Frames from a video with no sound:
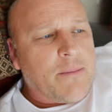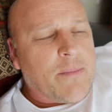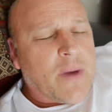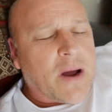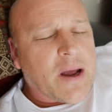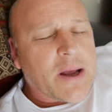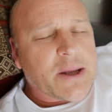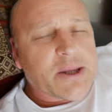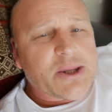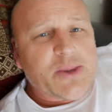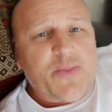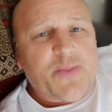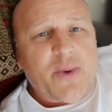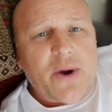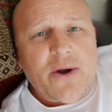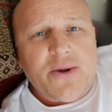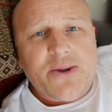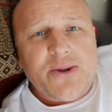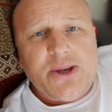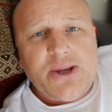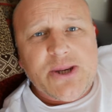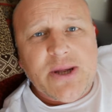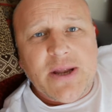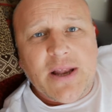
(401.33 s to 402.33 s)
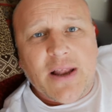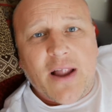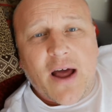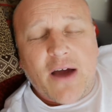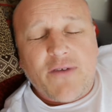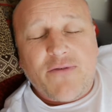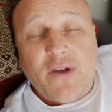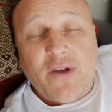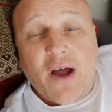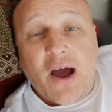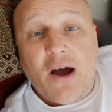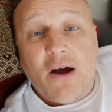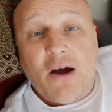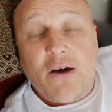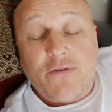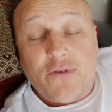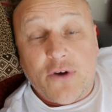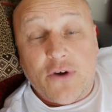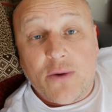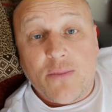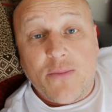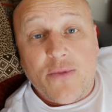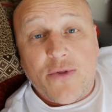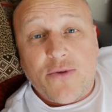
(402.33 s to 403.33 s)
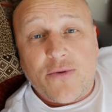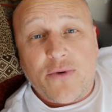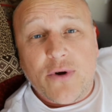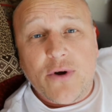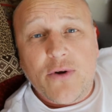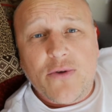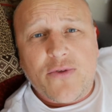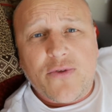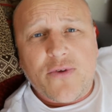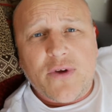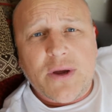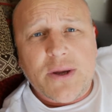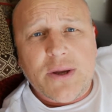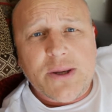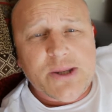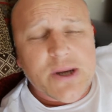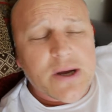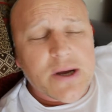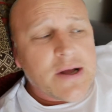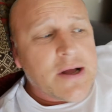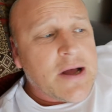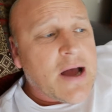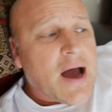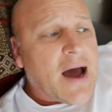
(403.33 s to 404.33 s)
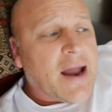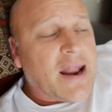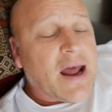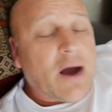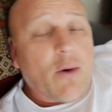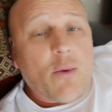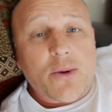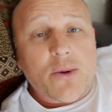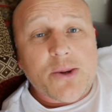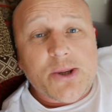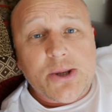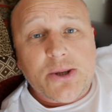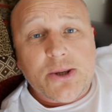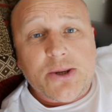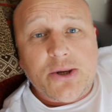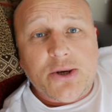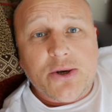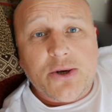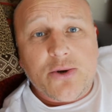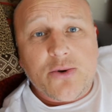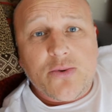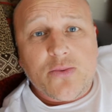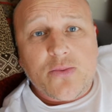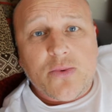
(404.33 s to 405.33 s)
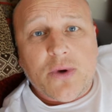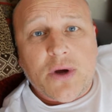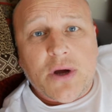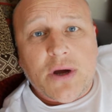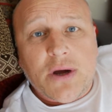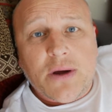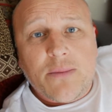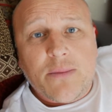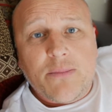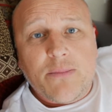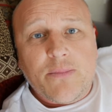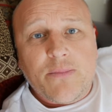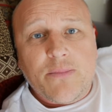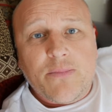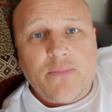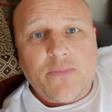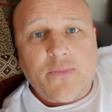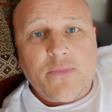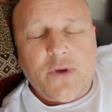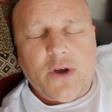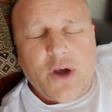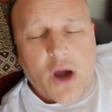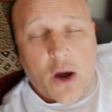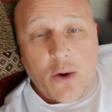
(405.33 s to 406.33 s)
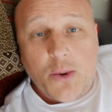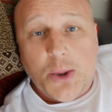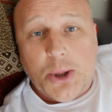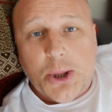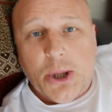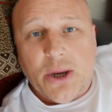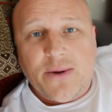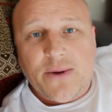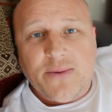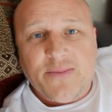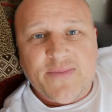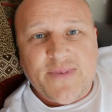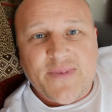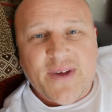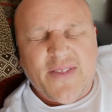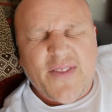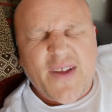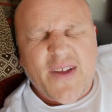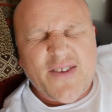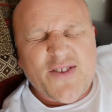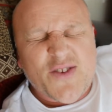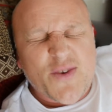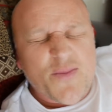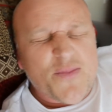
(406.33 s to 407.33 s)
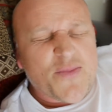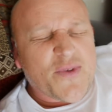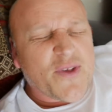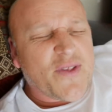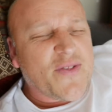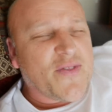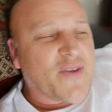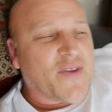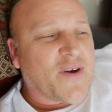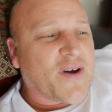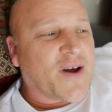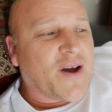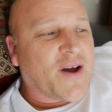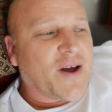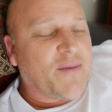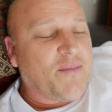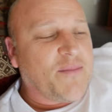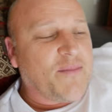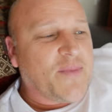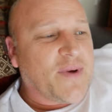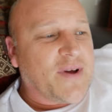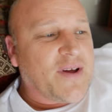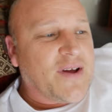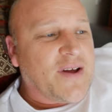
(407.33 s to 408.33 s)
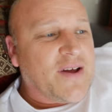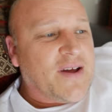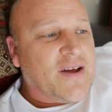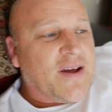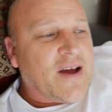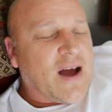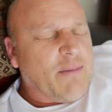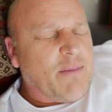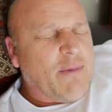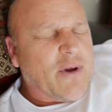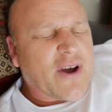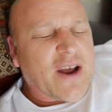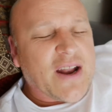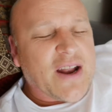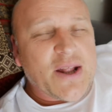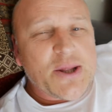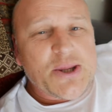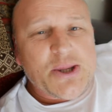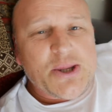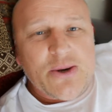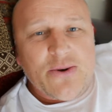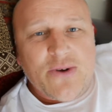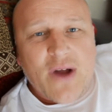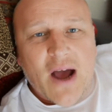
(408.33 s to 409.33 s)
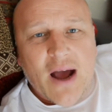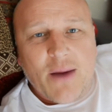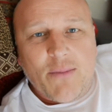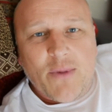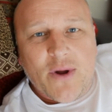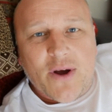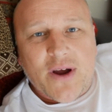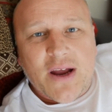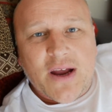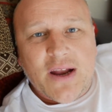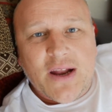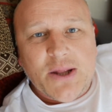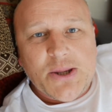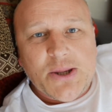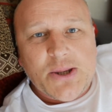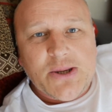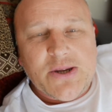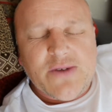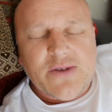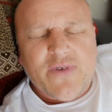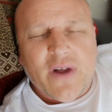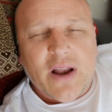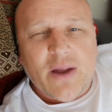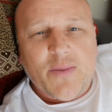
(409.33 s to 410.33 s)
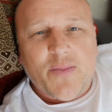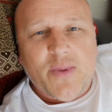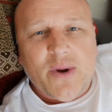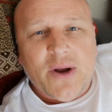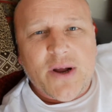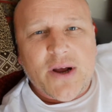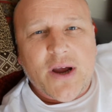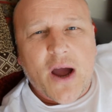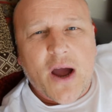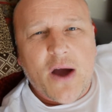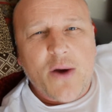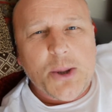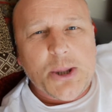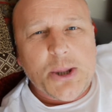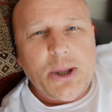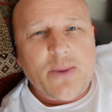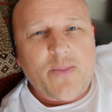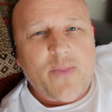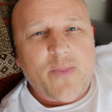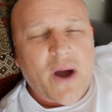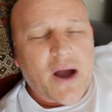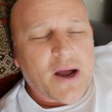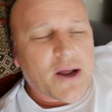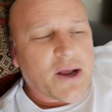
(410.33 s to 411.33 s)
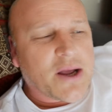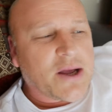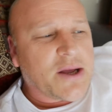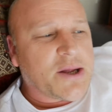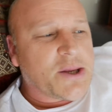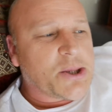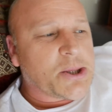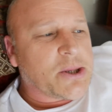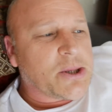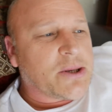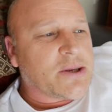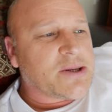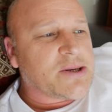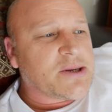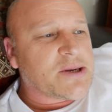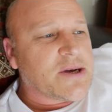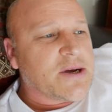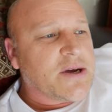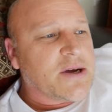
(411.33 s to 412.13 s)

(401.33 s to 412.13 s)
experiences in life and how I've come through things. And I want to do coaching, and that's something that I'm looking into now. I'm looking into developing a coaching package and